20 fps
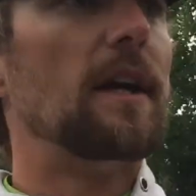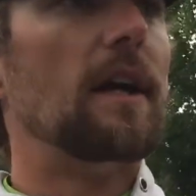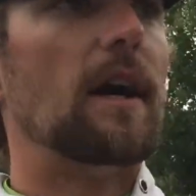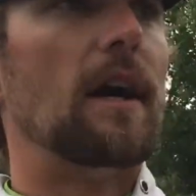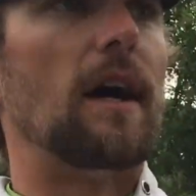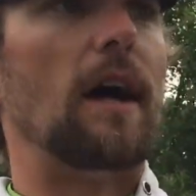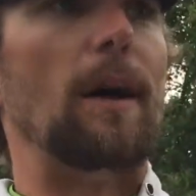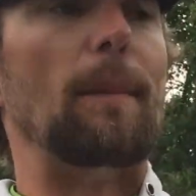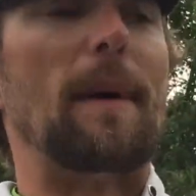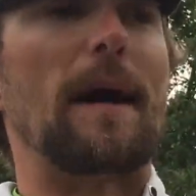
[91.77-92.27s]

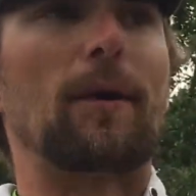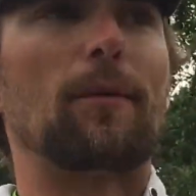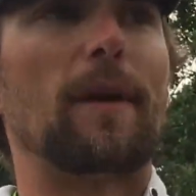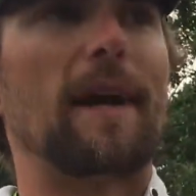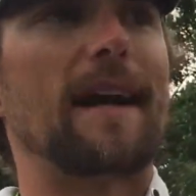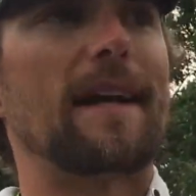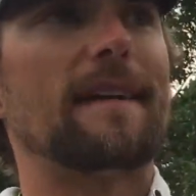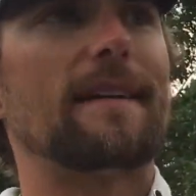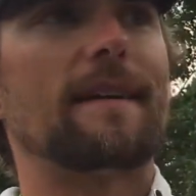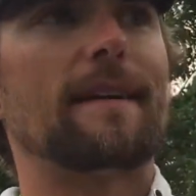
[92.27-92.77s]
I
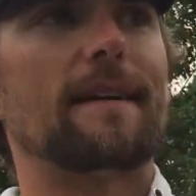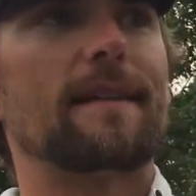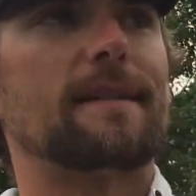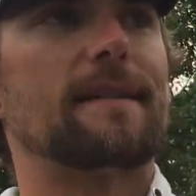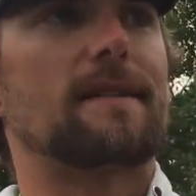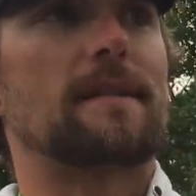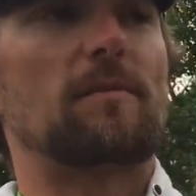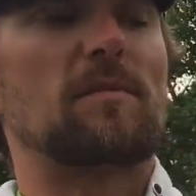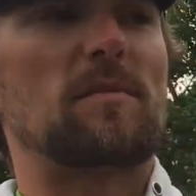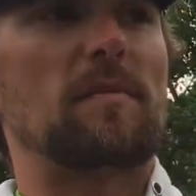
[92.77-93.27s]
ran to
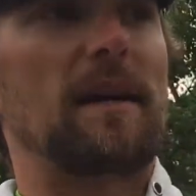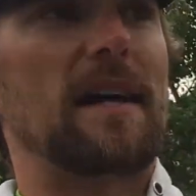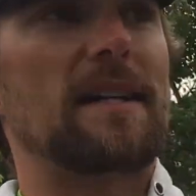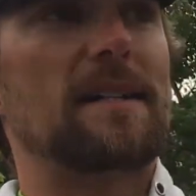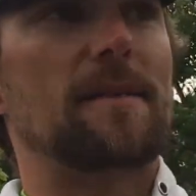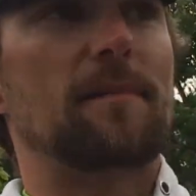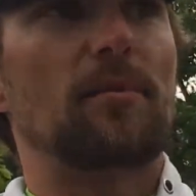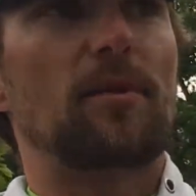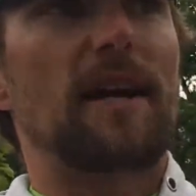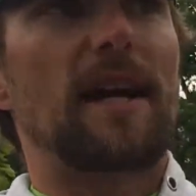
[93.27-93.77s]
some spots
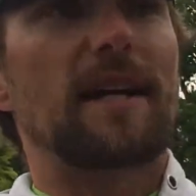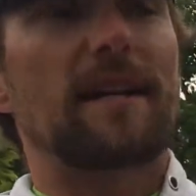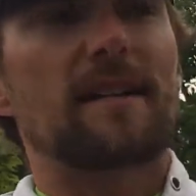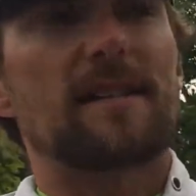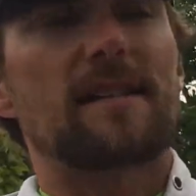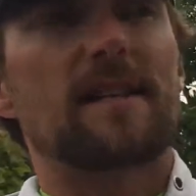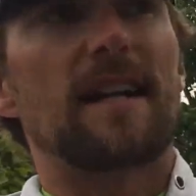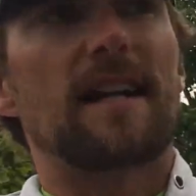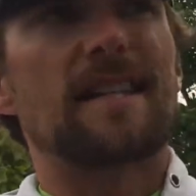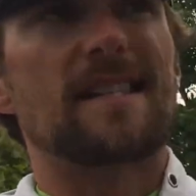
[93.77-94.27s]
in practice
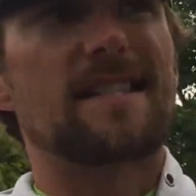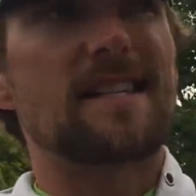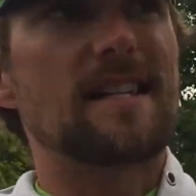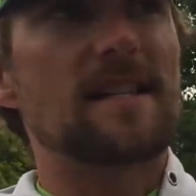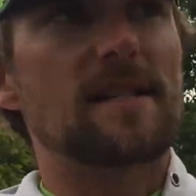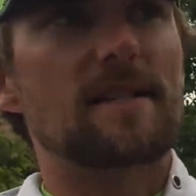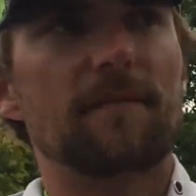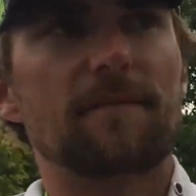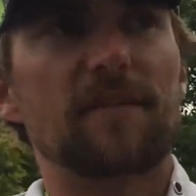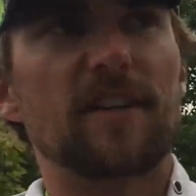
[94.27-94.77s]
that I had seen
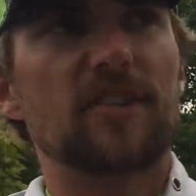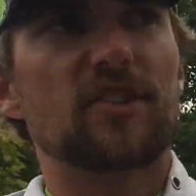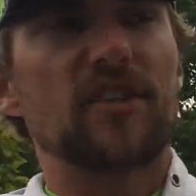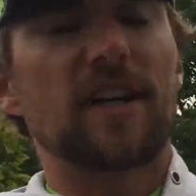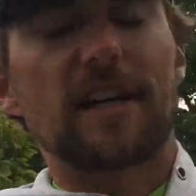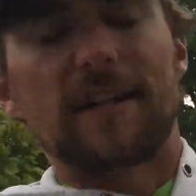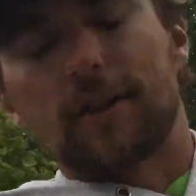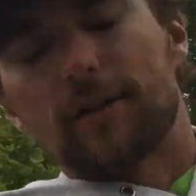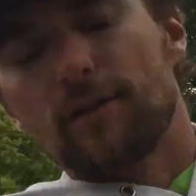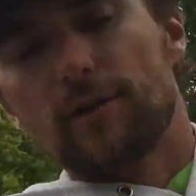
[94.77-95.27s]
some fish
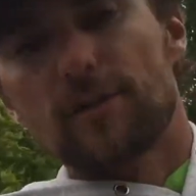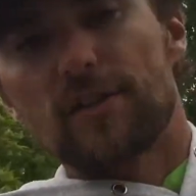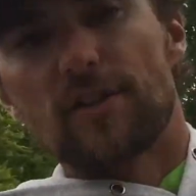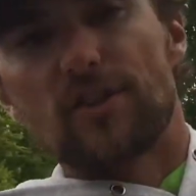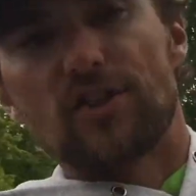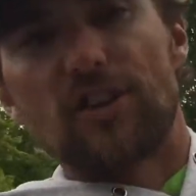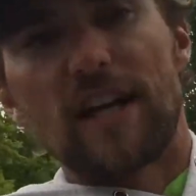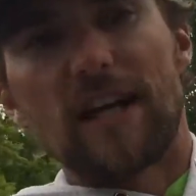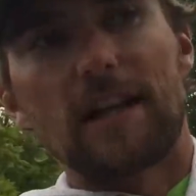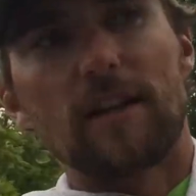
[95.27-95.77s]
kind of cruising
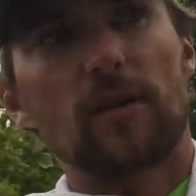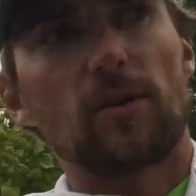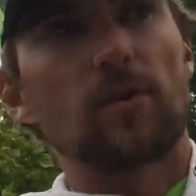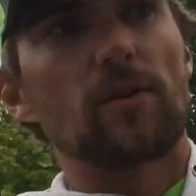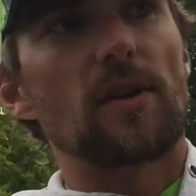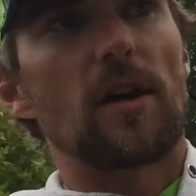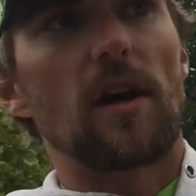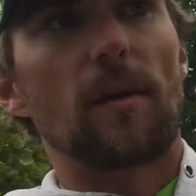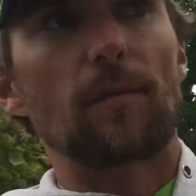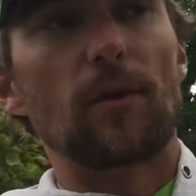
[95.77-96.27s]
shallow,
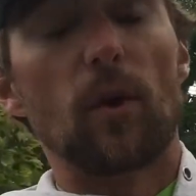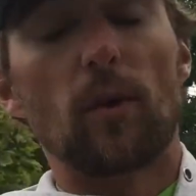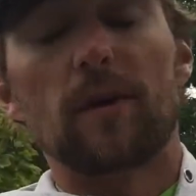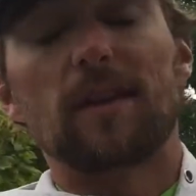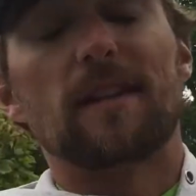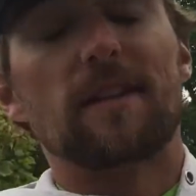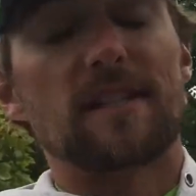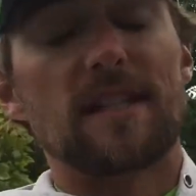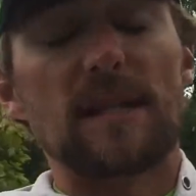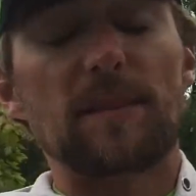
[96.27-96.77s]
knowing
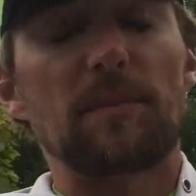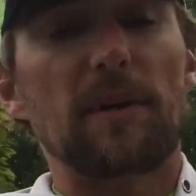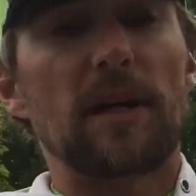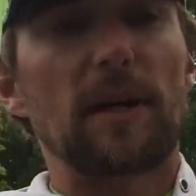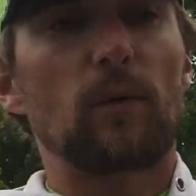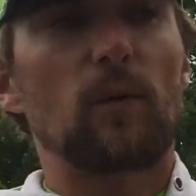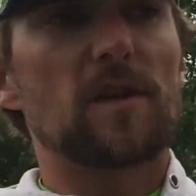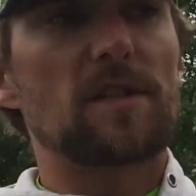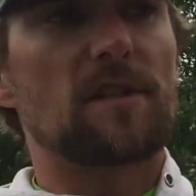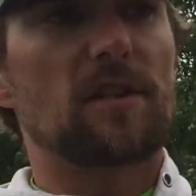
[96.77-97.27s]
the deep bite
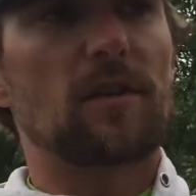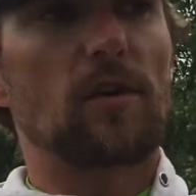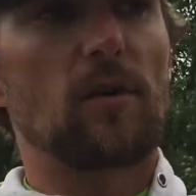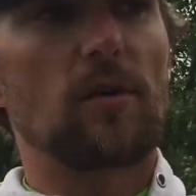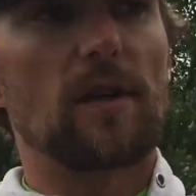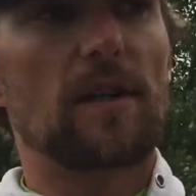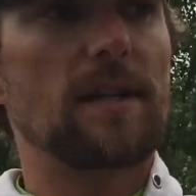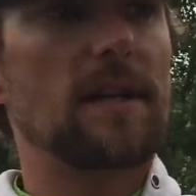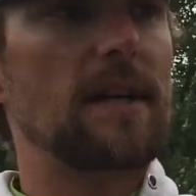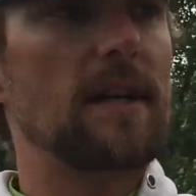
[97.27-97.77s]
wasn't
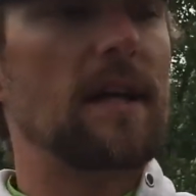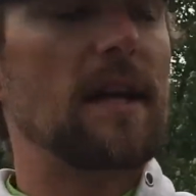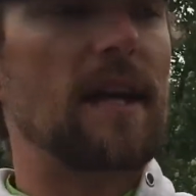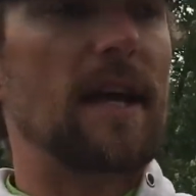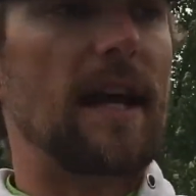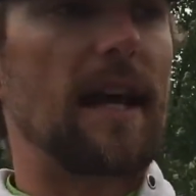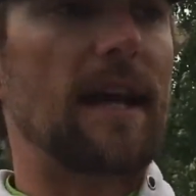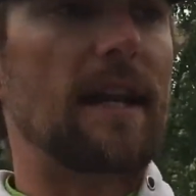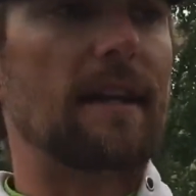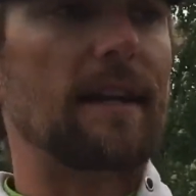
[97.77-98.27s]
going,
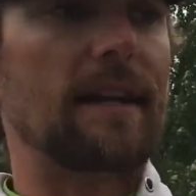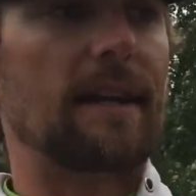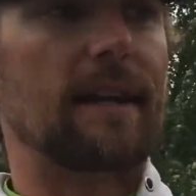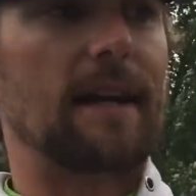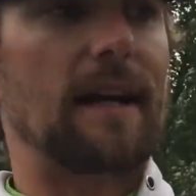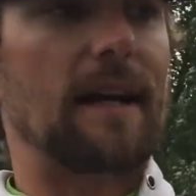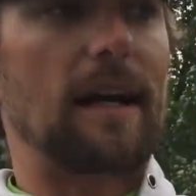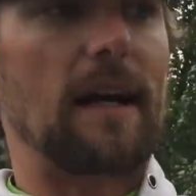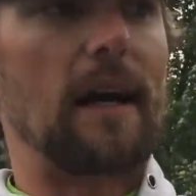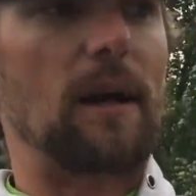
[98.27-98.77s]
and
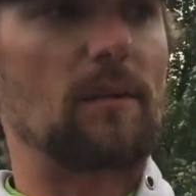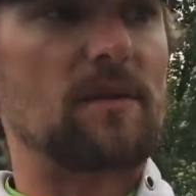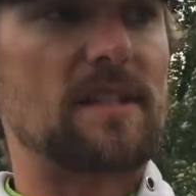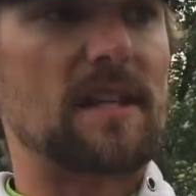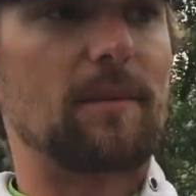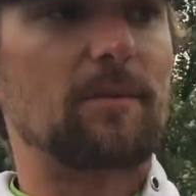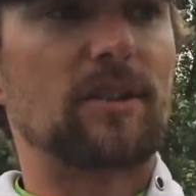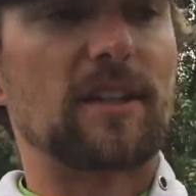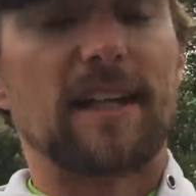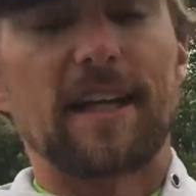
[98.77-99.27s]
I was
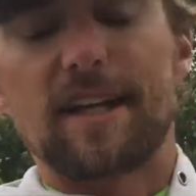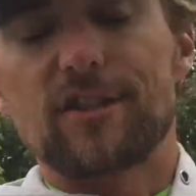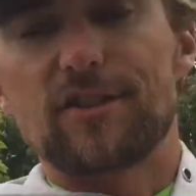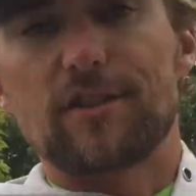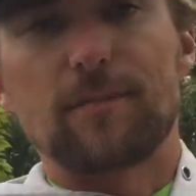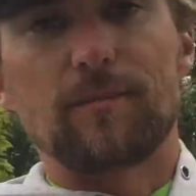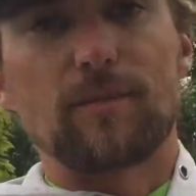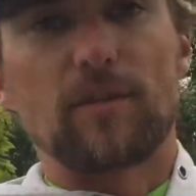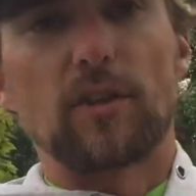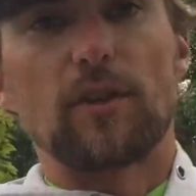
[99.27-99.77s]
able to catch
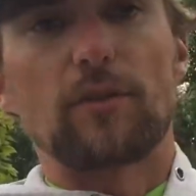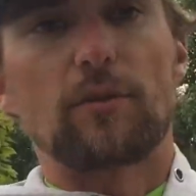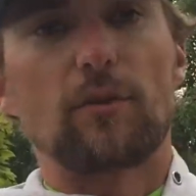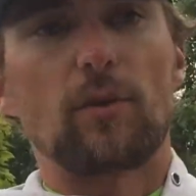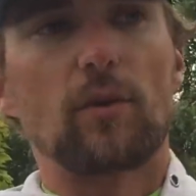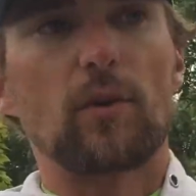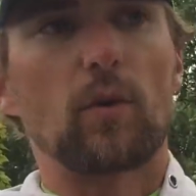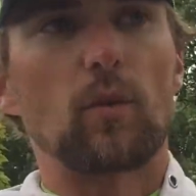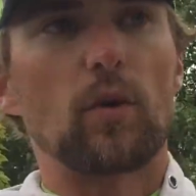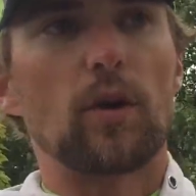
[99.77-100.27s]
them,
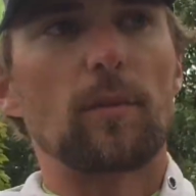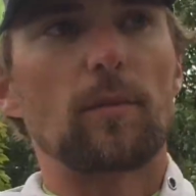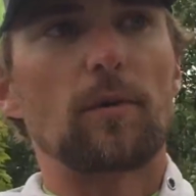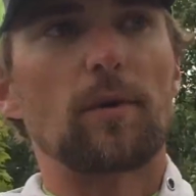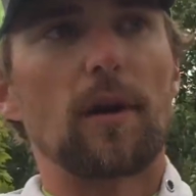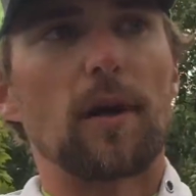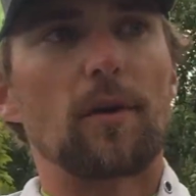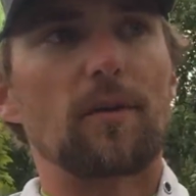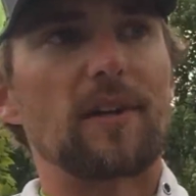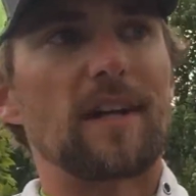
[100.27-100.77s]
throwing a worm
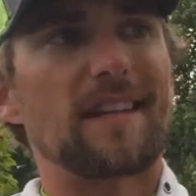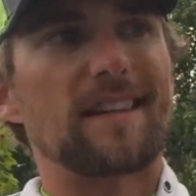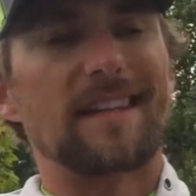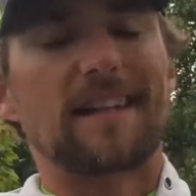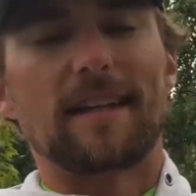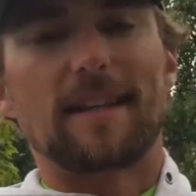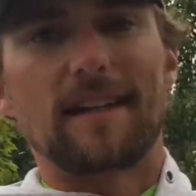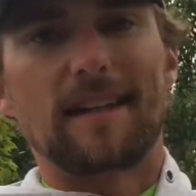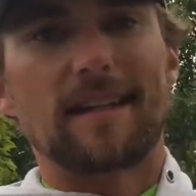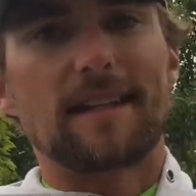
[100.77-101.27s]
around at
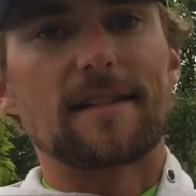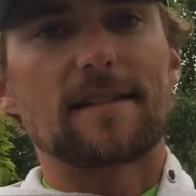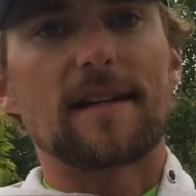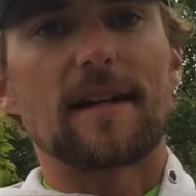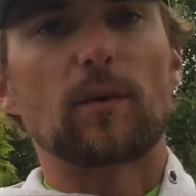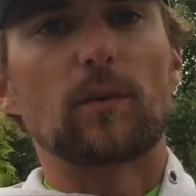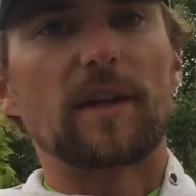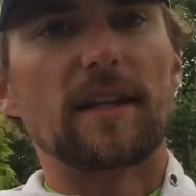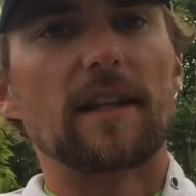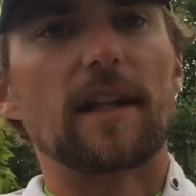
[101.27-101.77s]
the inside
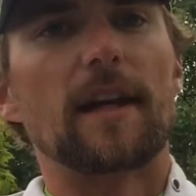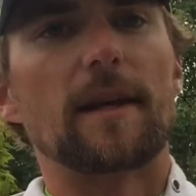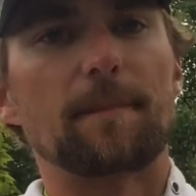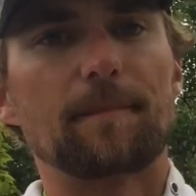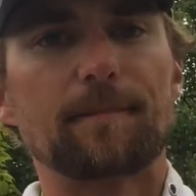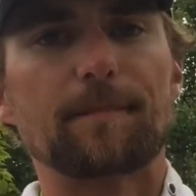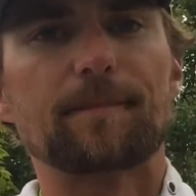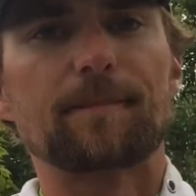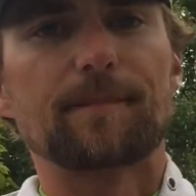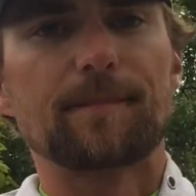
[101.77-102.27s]
weed line.